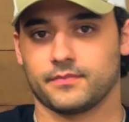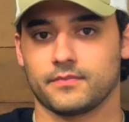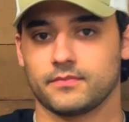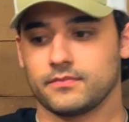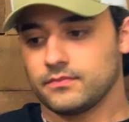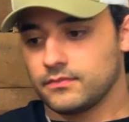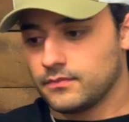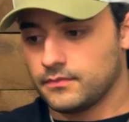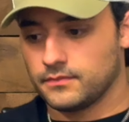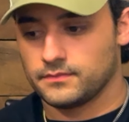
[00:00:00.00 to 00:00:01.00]

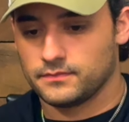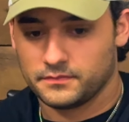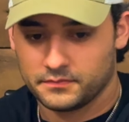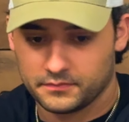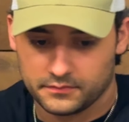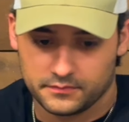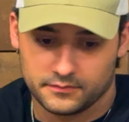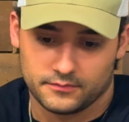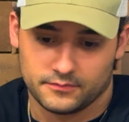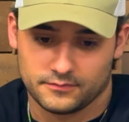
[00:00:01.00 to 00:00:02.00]

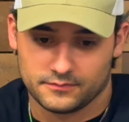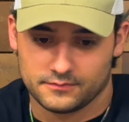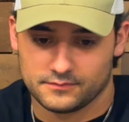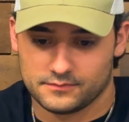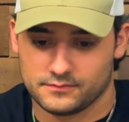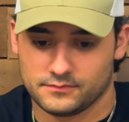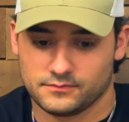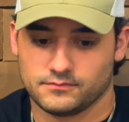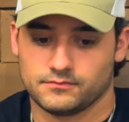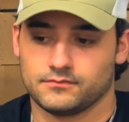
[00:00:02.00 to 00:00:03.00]

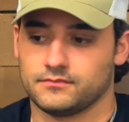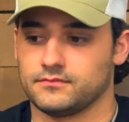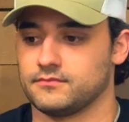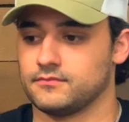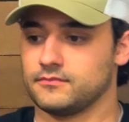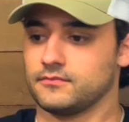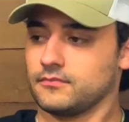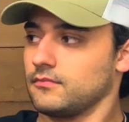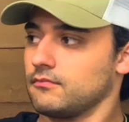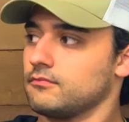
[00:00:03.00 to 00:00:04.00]

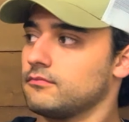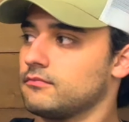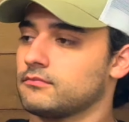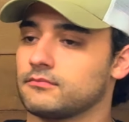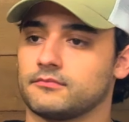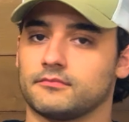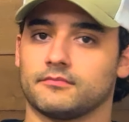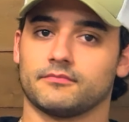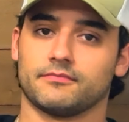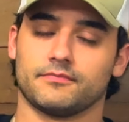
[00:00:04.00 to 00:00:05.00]

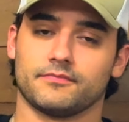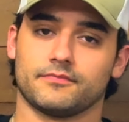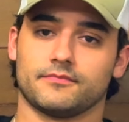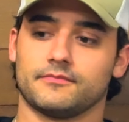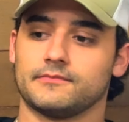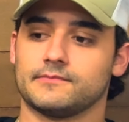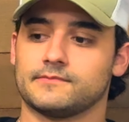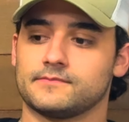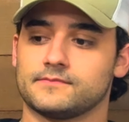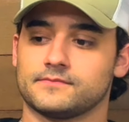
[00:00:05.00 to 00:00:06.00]

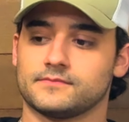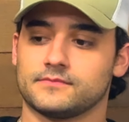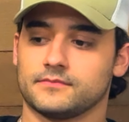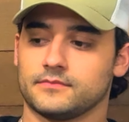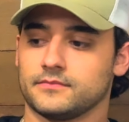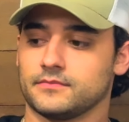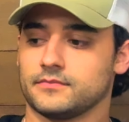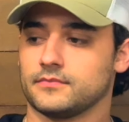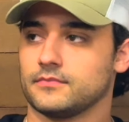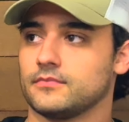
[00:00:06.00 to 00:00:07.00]

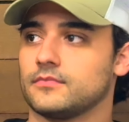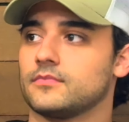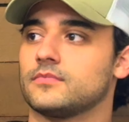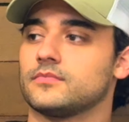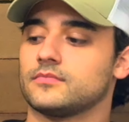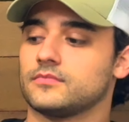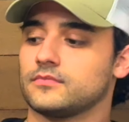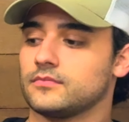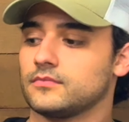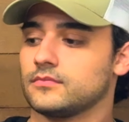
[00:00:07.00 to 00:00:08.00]
The person shown says nothing.